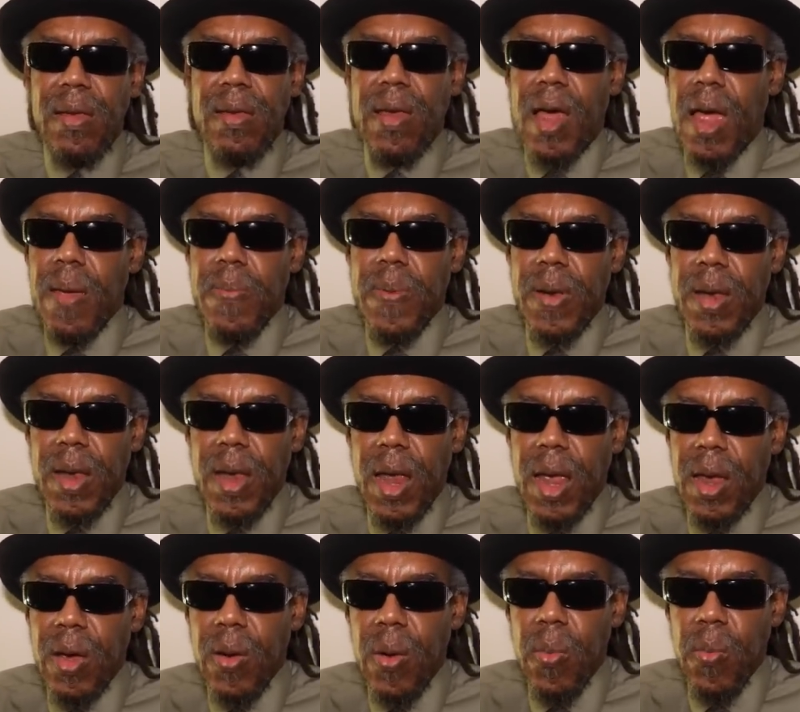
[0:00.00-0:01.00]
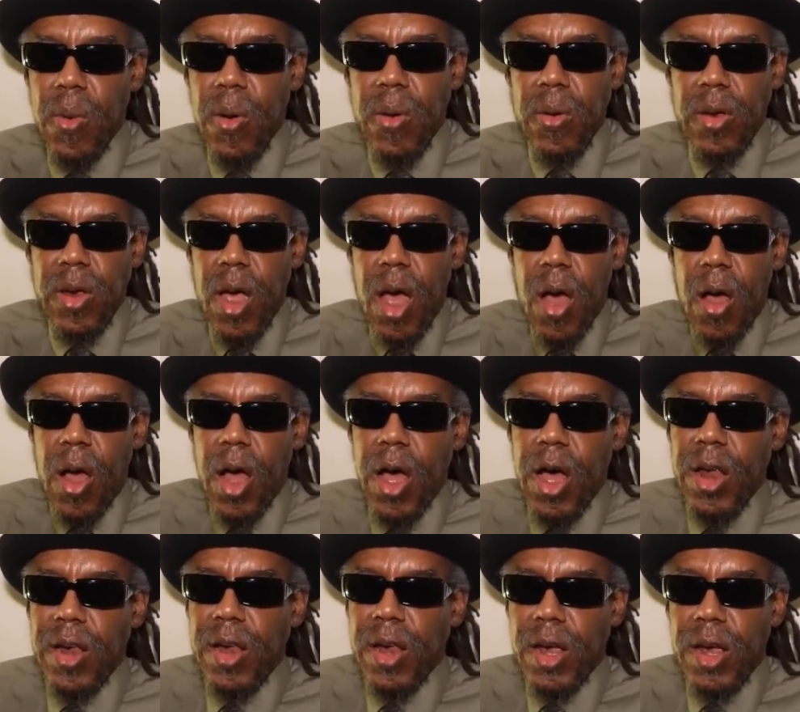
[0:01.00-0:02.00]
typing it ain't gonna work. Y'all
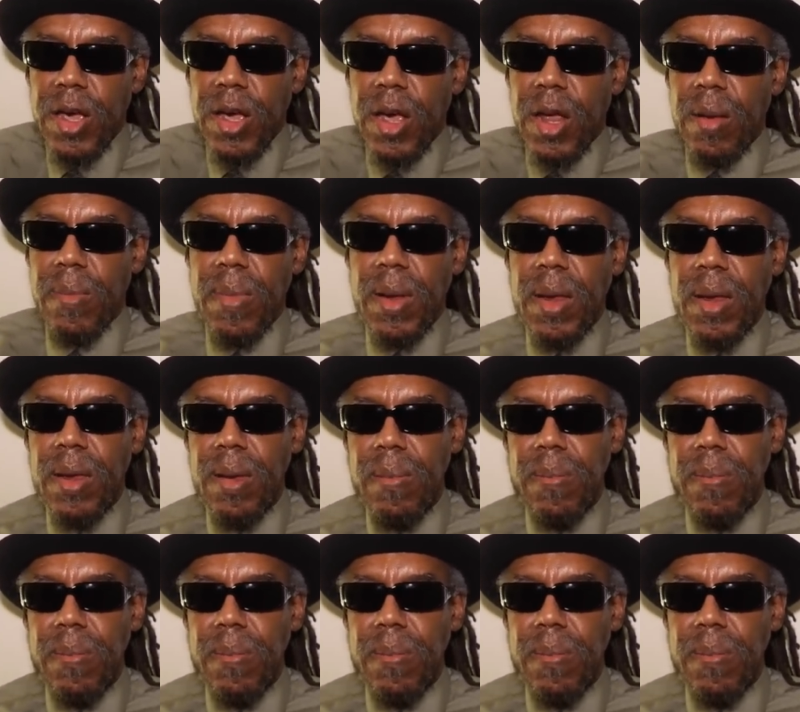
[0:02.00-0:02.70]
undercutting.